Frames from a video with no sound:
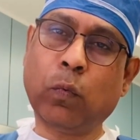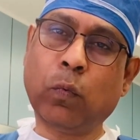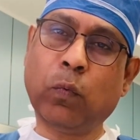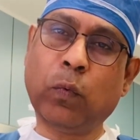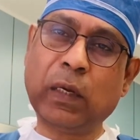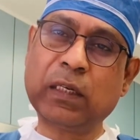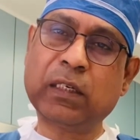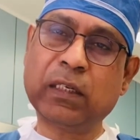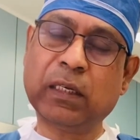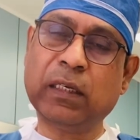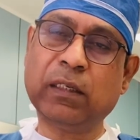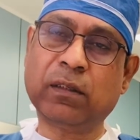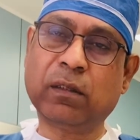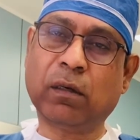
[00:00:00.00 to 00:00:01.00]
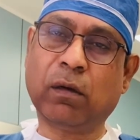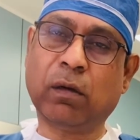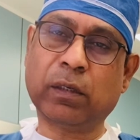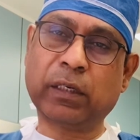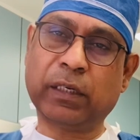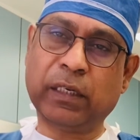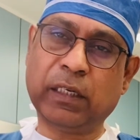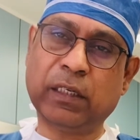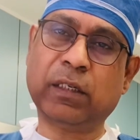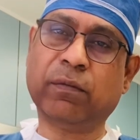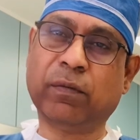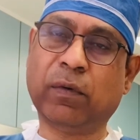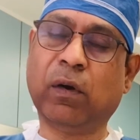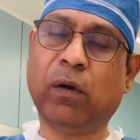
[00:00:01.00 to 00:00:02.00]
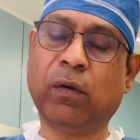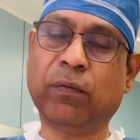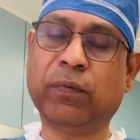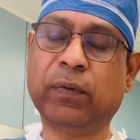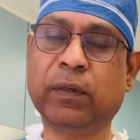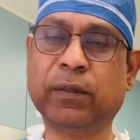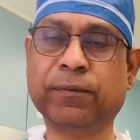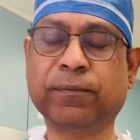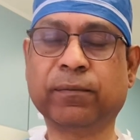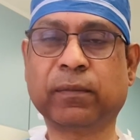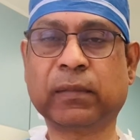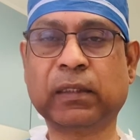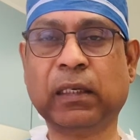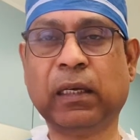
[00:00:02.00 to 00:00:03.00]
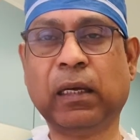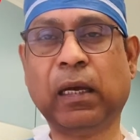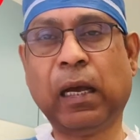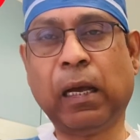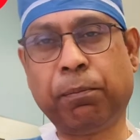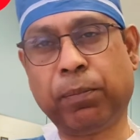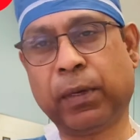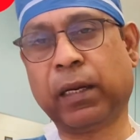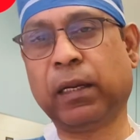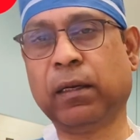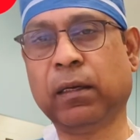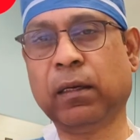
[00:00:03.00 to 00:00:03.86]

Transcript: what is the alternative of heparin